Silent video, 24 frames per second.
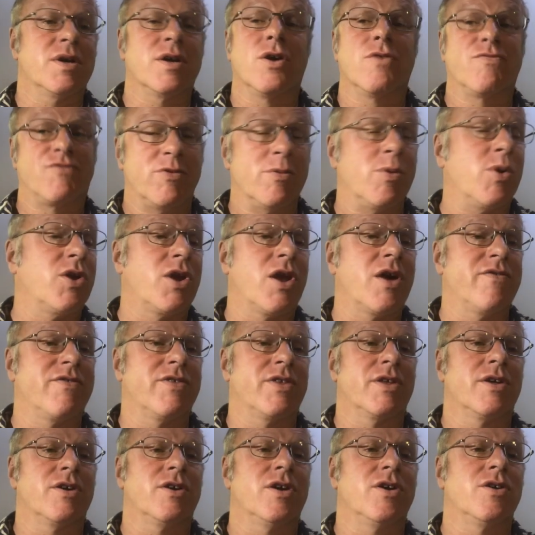From all over
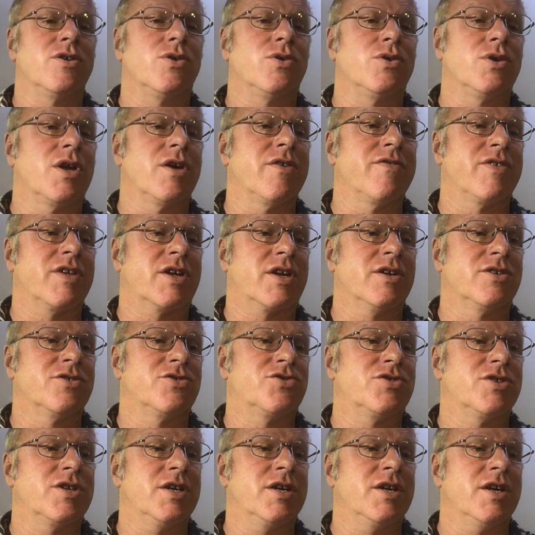the
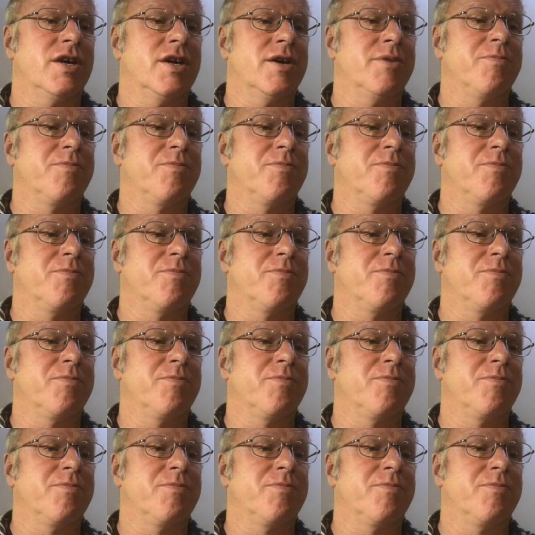country.